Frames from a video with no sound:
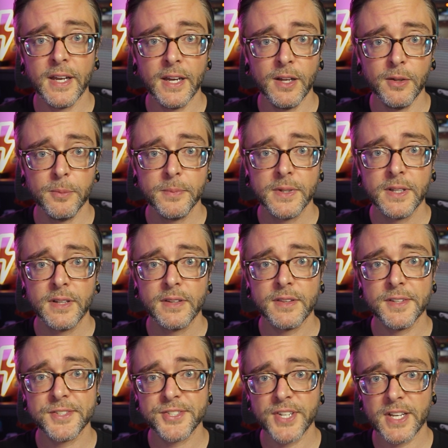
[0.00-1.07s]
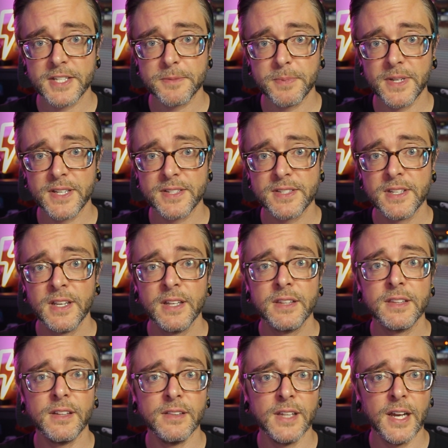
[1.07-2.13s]
helm, the chest piece,
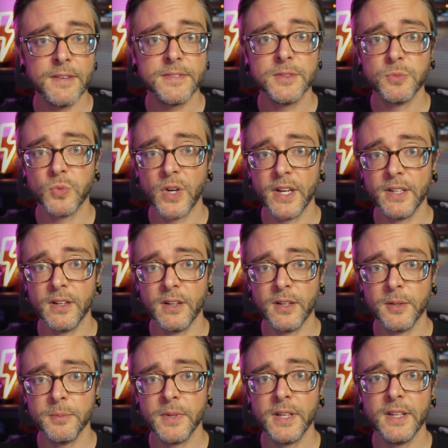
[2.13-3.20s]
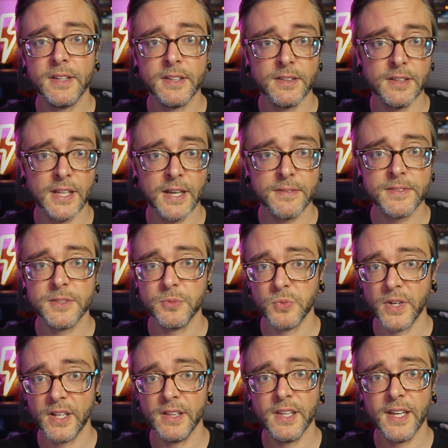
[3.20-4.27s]
the left and right arm, and the left and
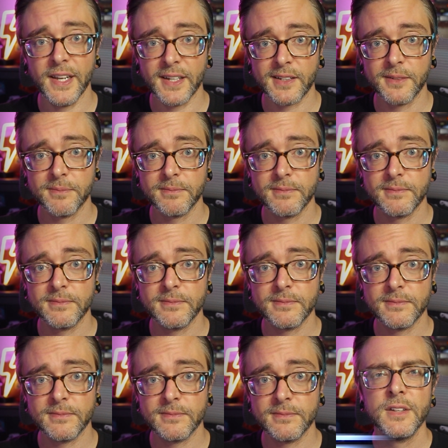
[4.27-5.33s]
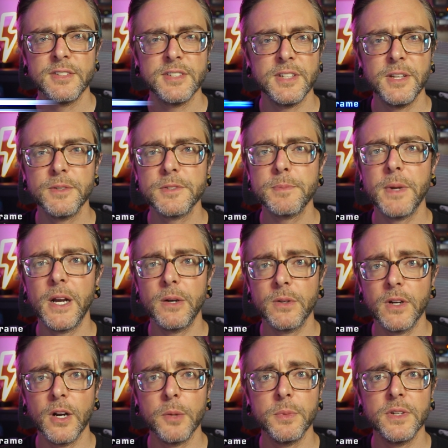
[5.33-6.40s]
right leg. To use power
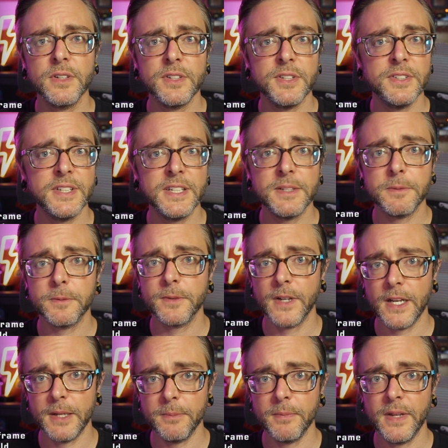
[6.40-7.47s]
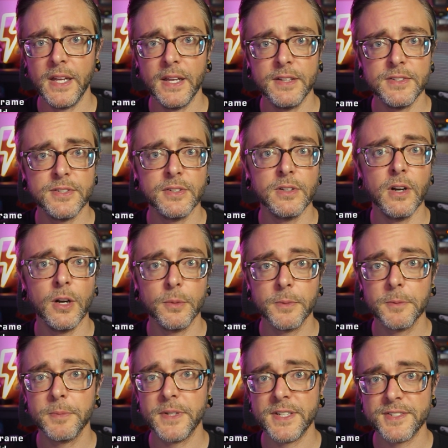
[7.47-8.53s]
armor, you need a frame, and your armor
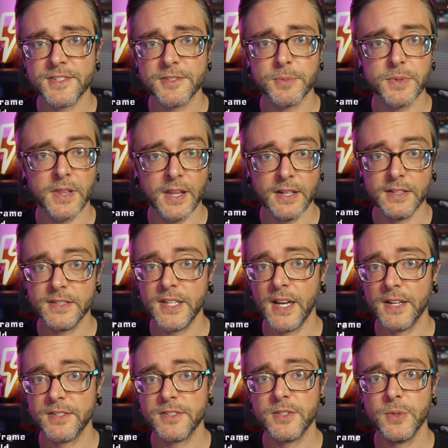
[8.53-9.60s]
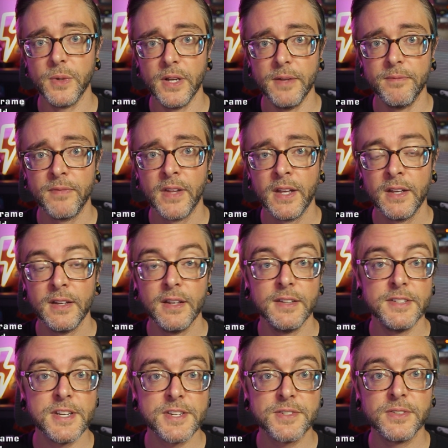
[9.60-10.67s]
pieces would then attach to it.
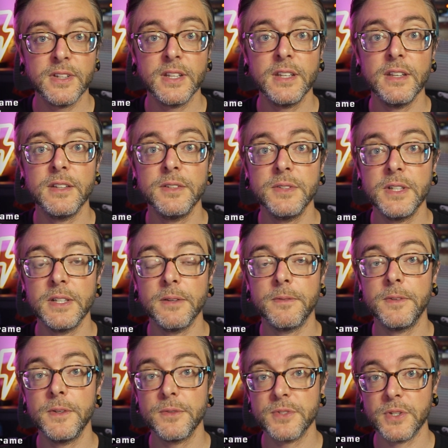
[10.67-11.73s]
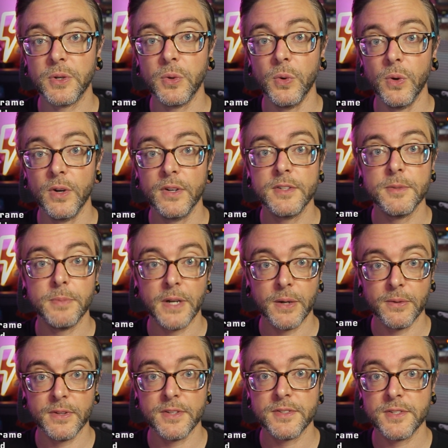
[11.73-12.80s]
Additionally, you need a fusion core to
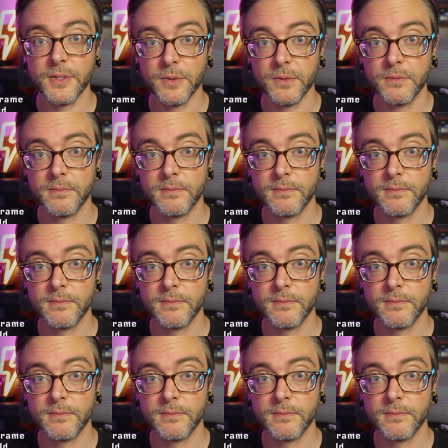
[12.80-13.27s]
power the suit.